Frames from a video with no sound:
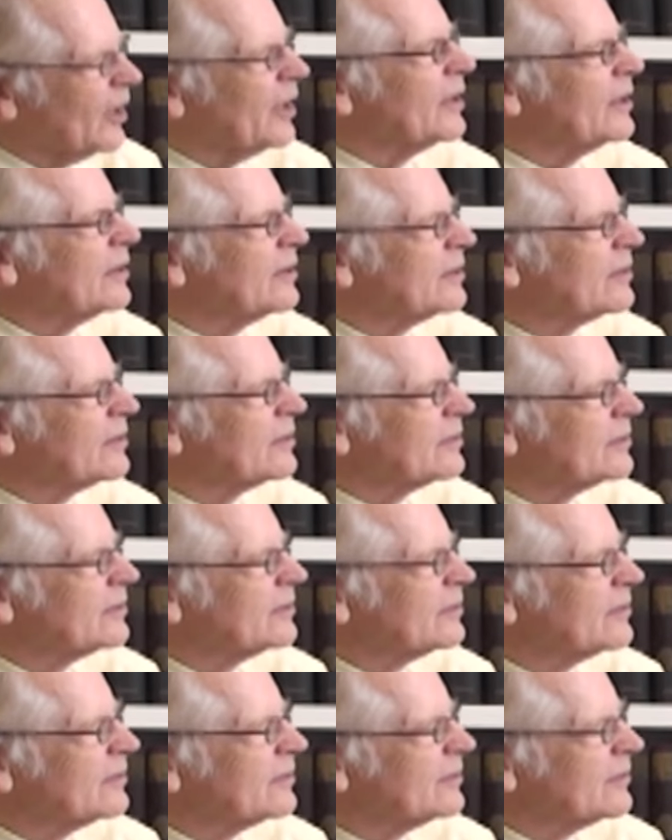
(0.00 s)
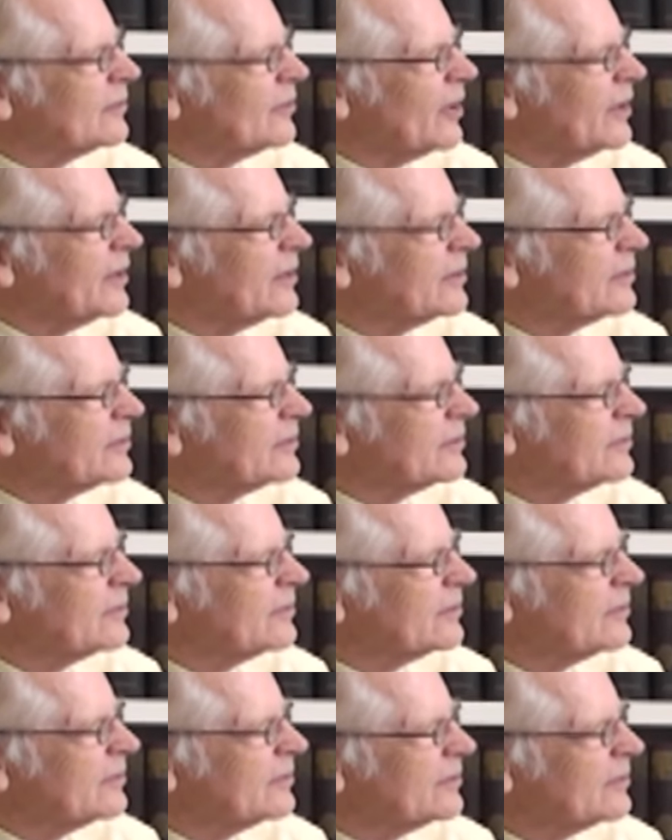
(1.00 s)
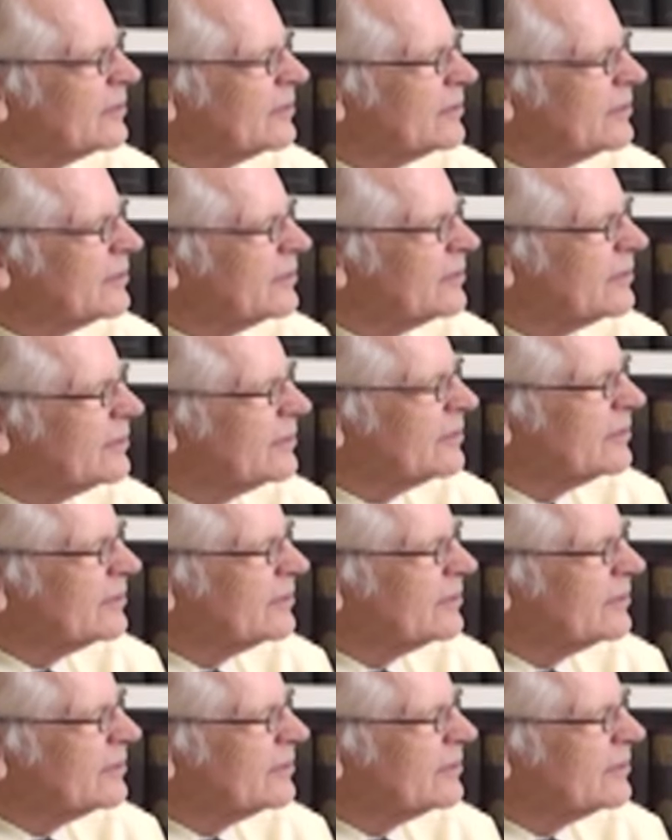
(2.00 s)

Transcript: The person shown says nothing.